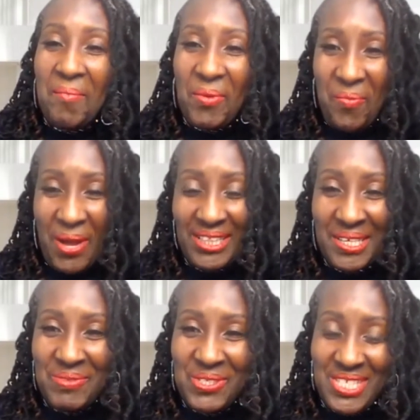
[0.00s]

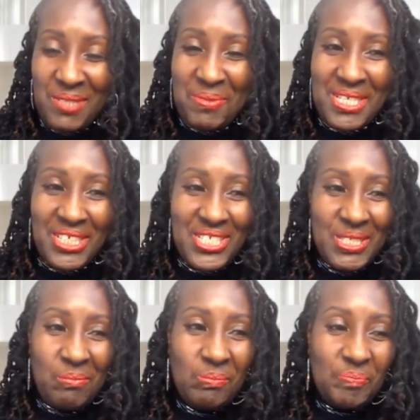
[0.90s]
welcome to this
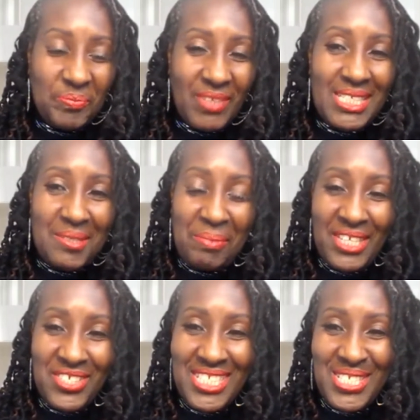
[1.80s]
production. It's a
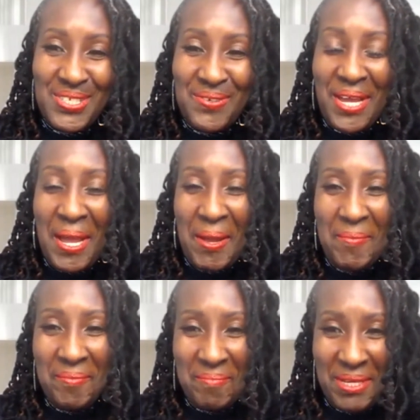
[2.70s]
pleasure
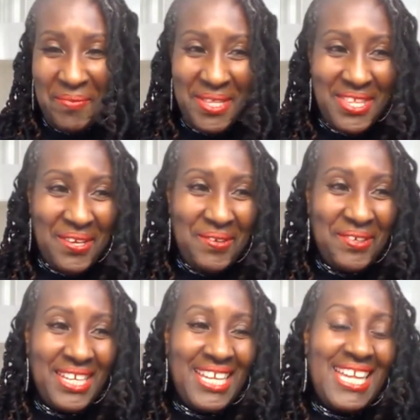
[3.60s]
to meet with you.
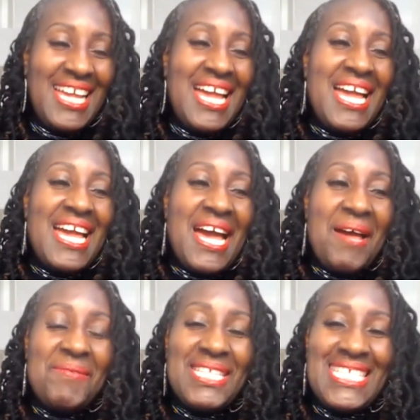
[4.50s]

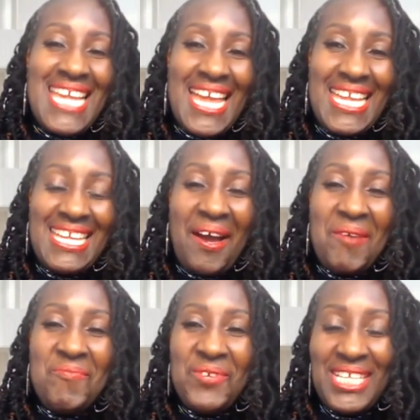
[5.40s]
Today,
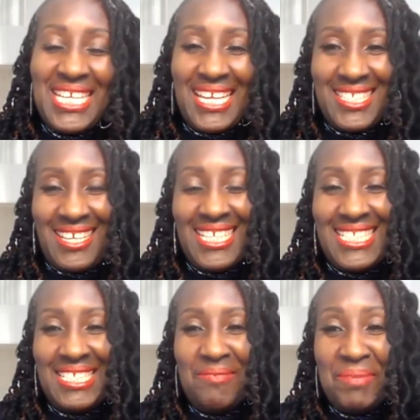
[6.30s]
I'm really
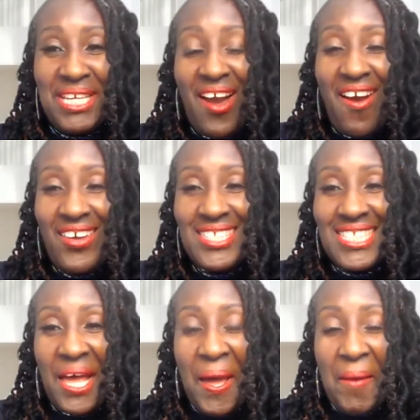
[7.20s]
excited because
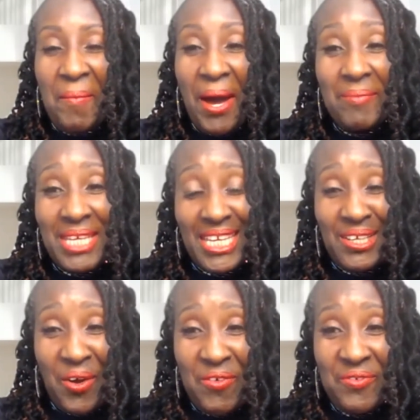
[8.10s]
I'm kicking
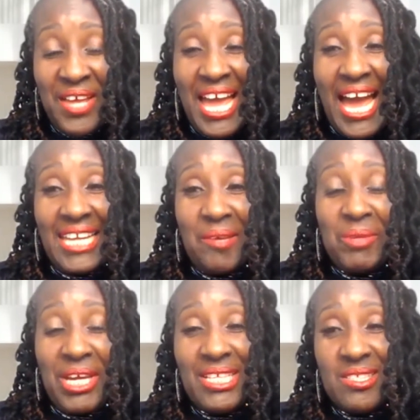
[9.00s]
off and I'm
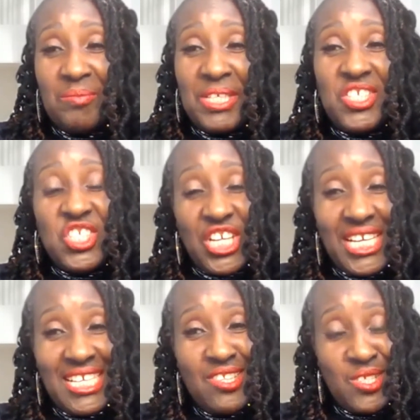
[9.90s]
going to be
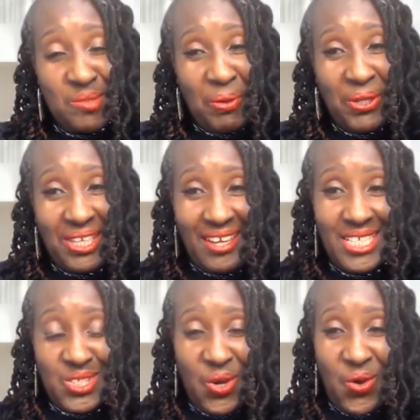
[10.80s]
shining the
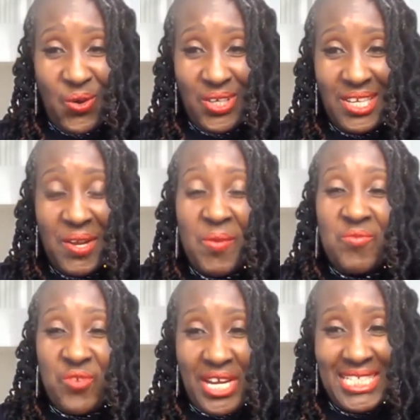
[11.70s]
spotlight on
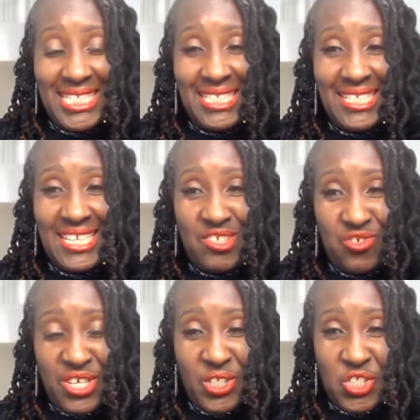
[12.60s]
writing
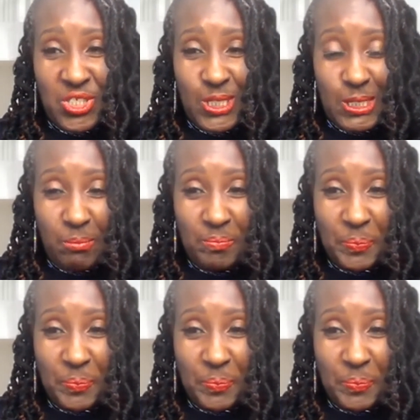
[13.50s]
introductions.